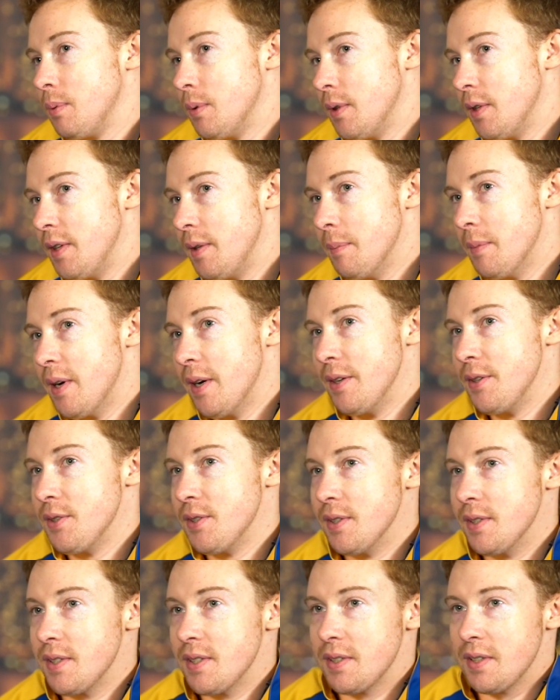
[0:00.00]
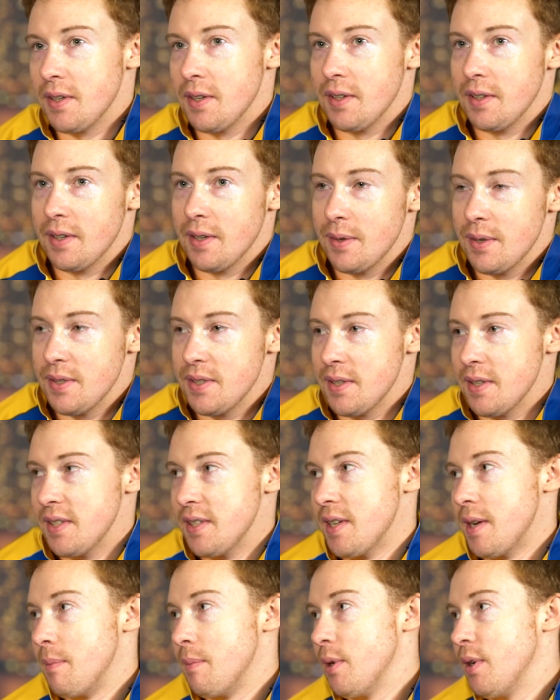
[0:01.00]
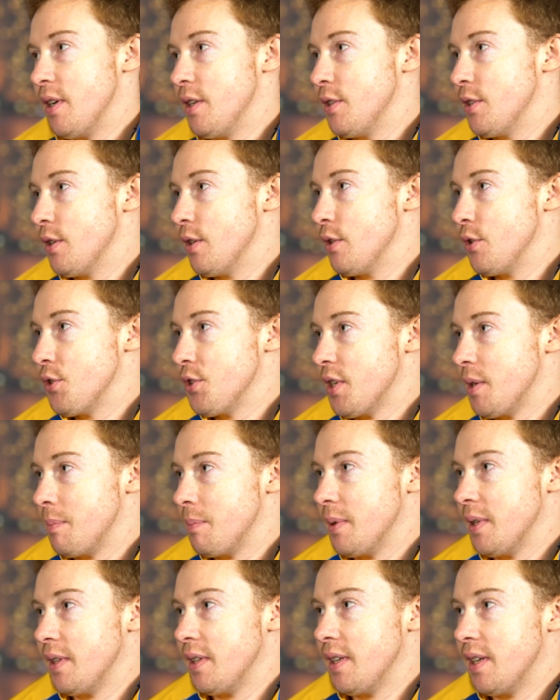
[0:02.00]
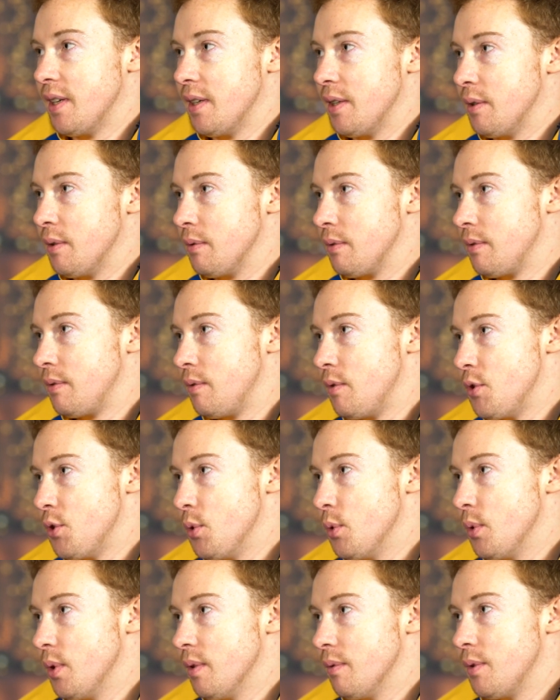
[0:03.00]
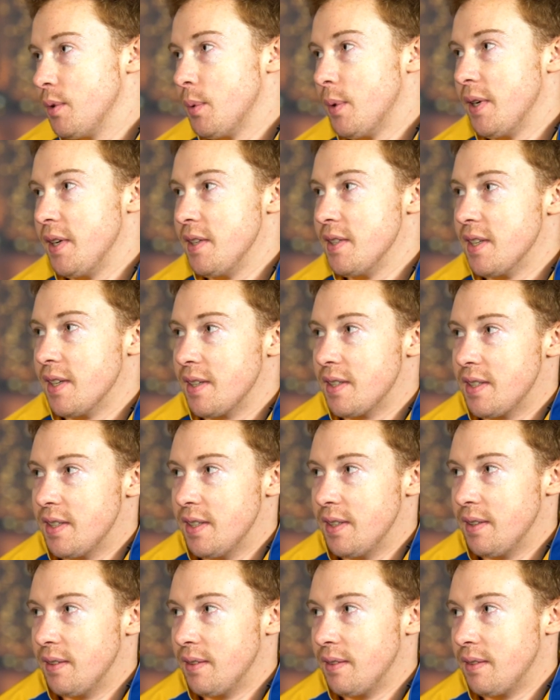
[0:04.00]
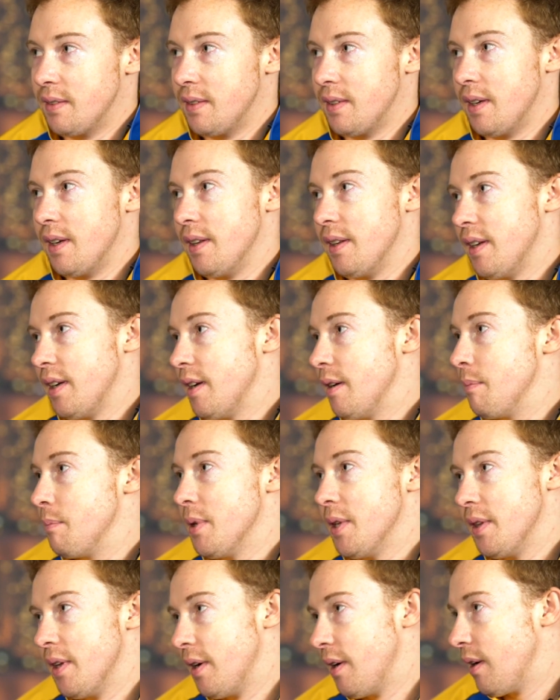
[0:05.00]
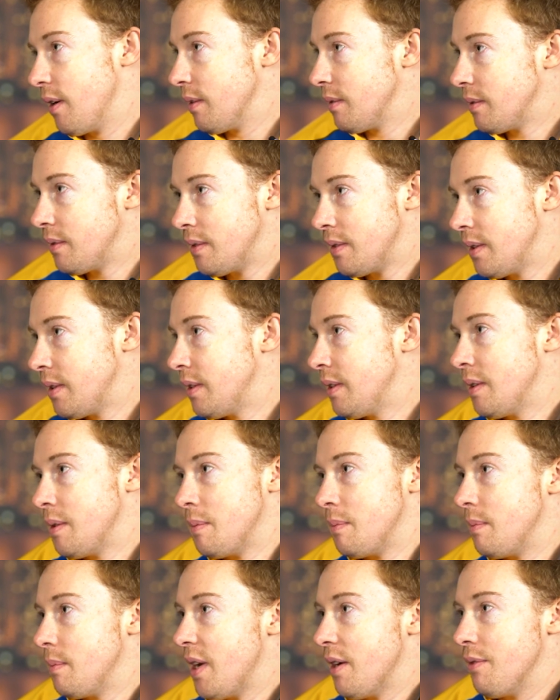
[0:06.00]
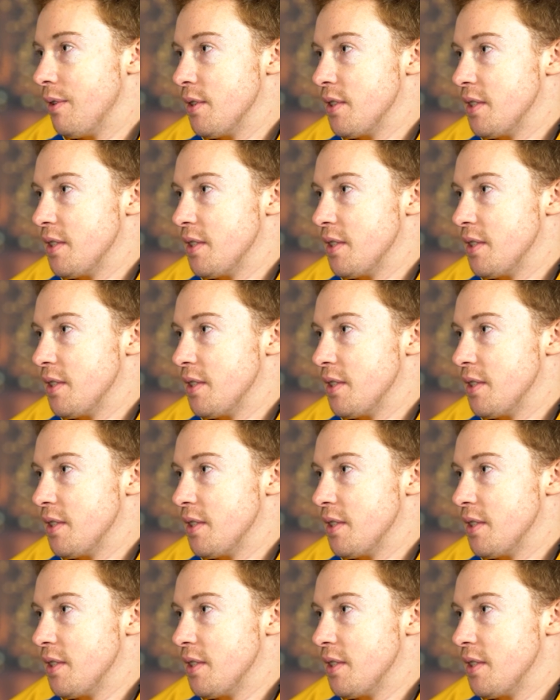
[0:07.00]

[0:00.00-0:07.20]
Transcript: Pretty much. It started out as a summer internship at the end of June of 2016, and then I've been there ever